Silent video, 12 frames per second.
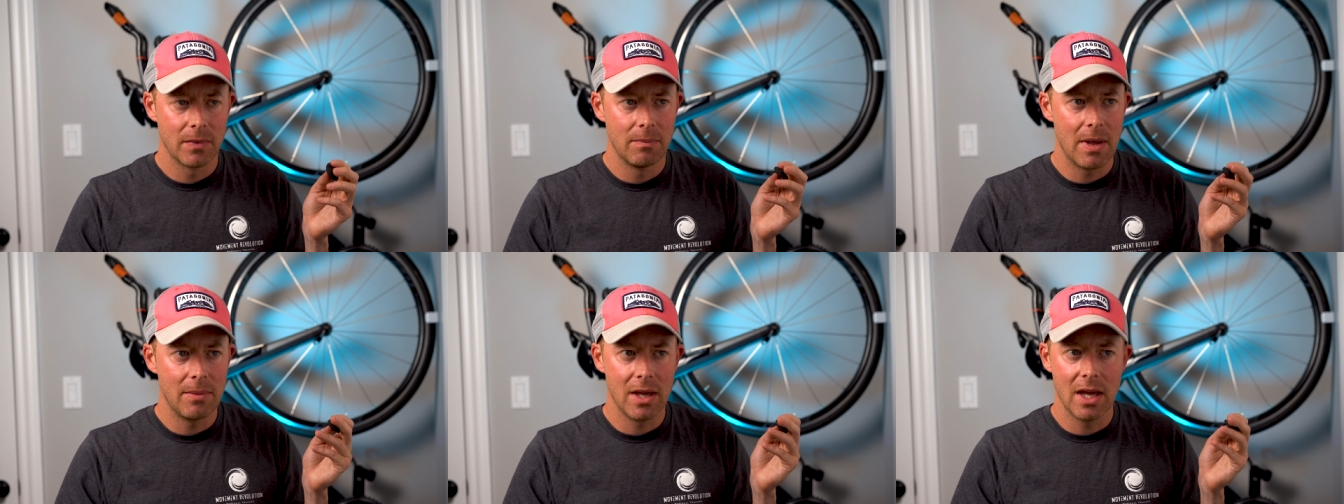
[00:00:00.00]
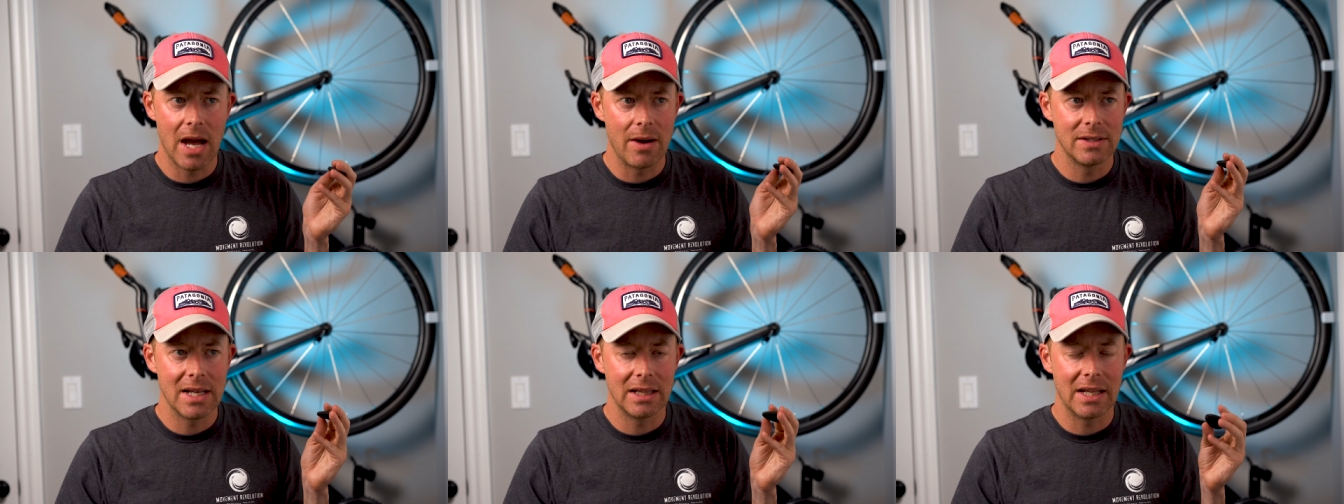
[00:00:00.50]
maybe I
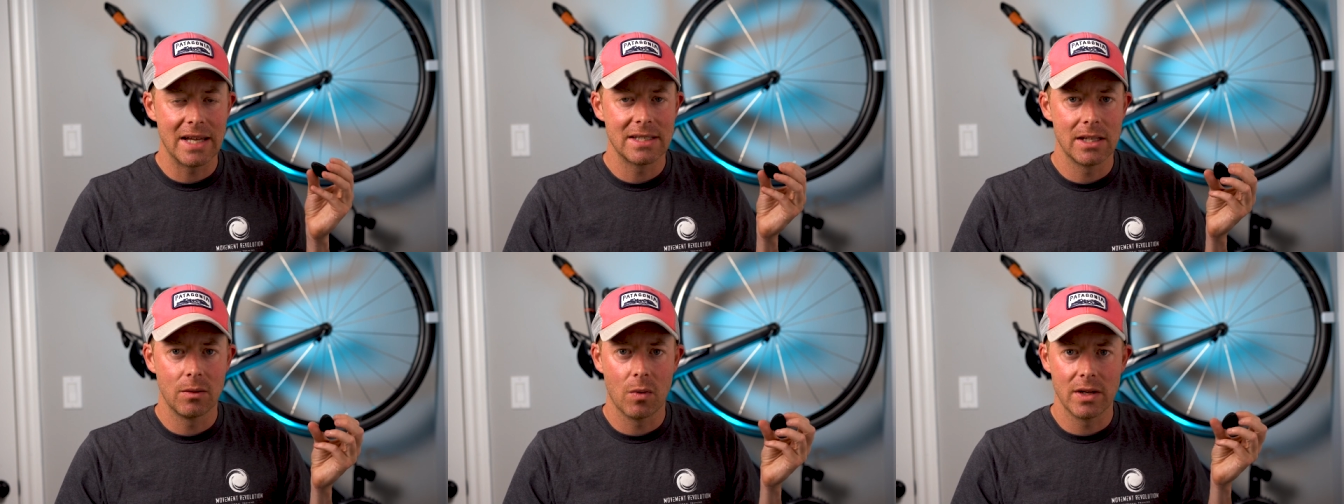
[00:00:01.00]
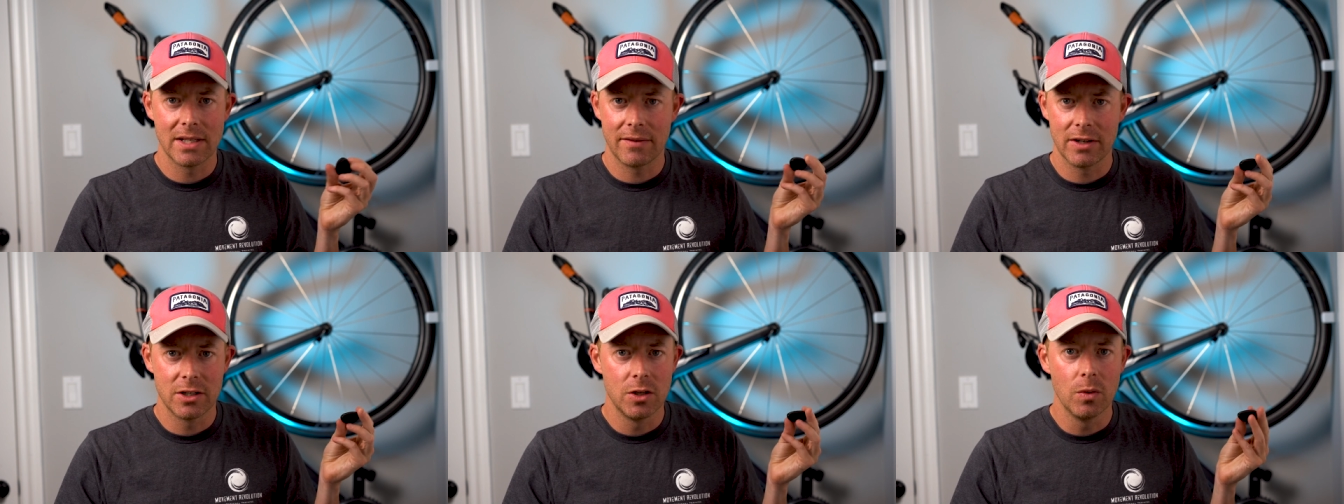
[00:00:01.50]
would say less than once
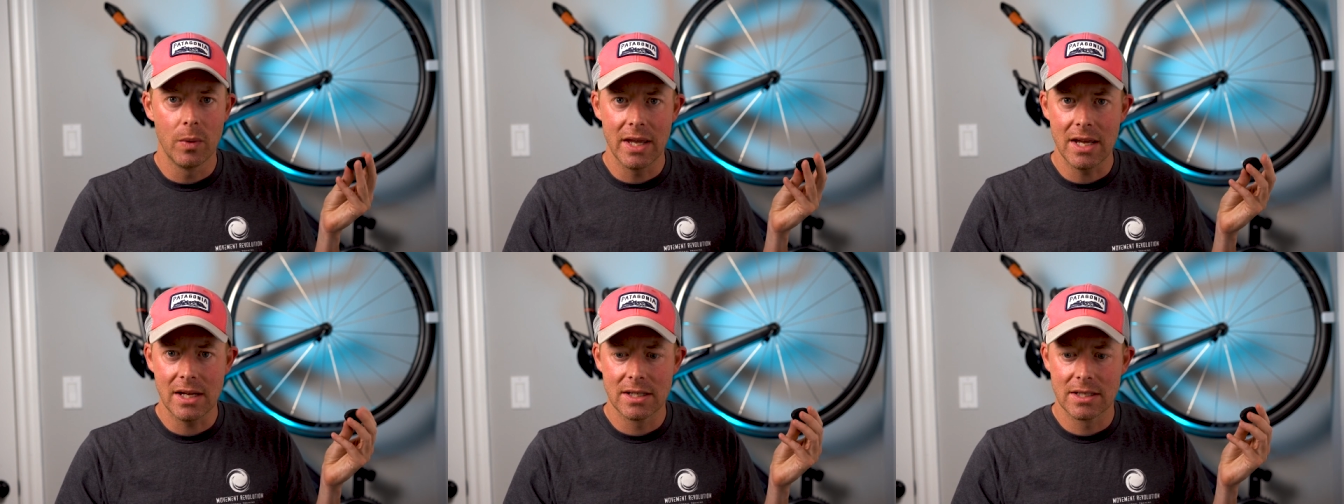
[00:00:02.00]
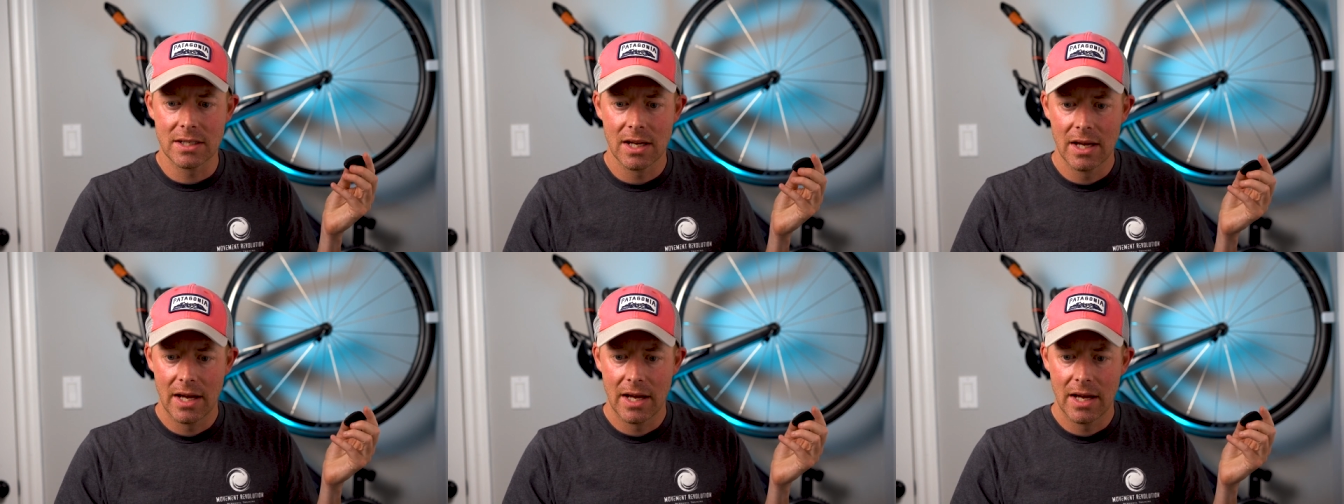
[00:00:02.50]
every two weeks.